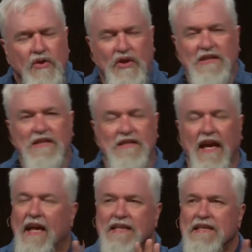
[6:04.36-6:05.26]
Jesus is
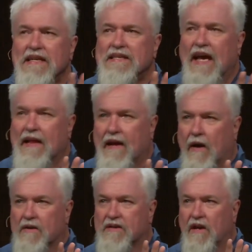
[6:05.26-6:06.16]
saying, that's not exactly
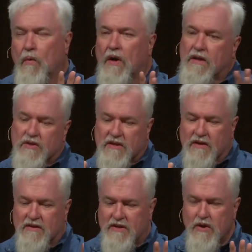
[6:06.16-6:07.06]
how it's gonna work.
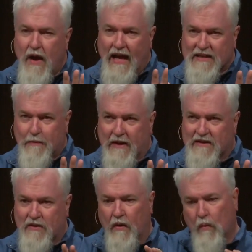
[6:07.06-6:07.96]
There's two
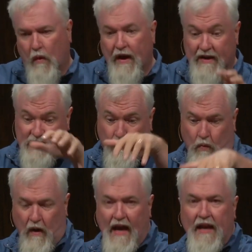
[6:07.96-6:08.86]
aspects to it. One is
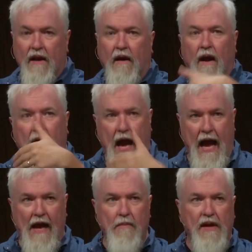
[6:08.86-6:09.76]
right here,
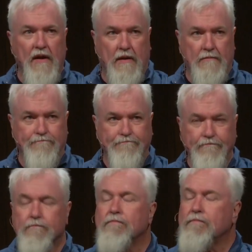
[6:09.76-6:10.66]
I'm here.
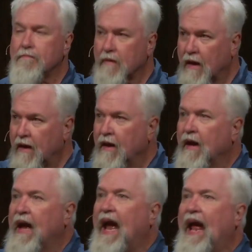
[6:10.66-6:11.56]

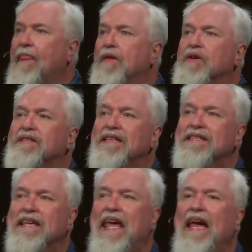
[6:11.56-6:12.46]
And there's
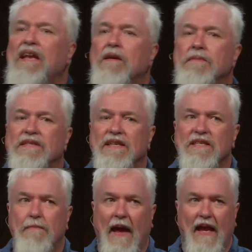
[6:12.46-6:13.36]
this kingdom is
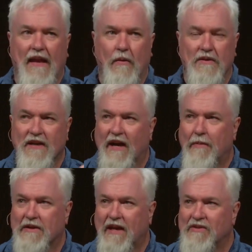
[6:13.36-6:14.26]
expanding. We'll talk
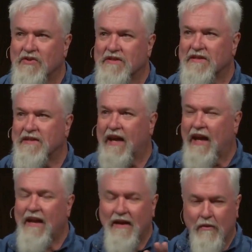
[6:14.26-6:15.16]
about that in just a
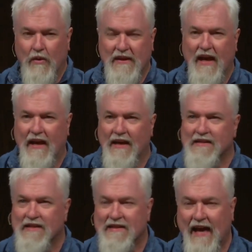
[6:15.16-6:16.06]
second, what that
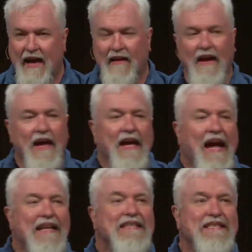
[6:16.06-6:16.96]
is exactly.
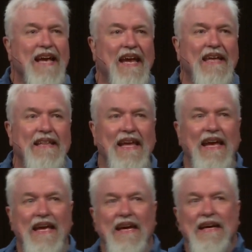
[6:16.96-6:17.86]
And
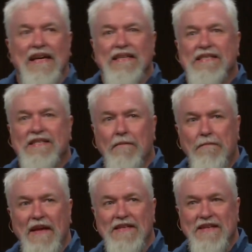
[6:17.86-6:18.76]
secondly,
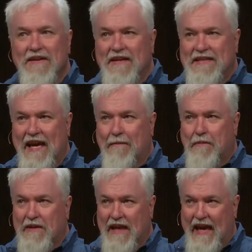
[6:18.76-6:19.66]
something is gonna take
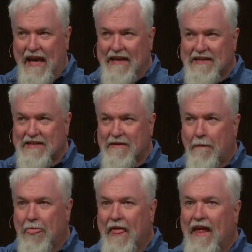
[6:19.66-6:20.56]
place
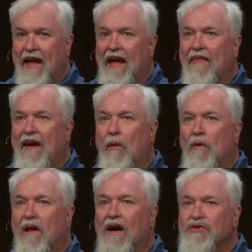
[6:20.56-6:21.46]
that
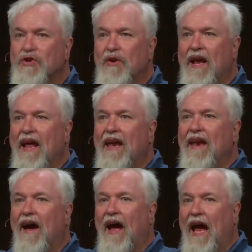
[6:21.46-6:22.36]
will usher
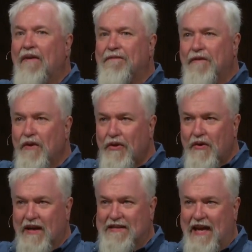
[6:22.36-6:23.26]
in a
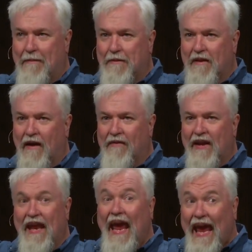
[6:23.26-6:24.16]
further example of
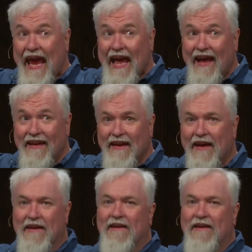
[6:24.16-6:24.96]
it, and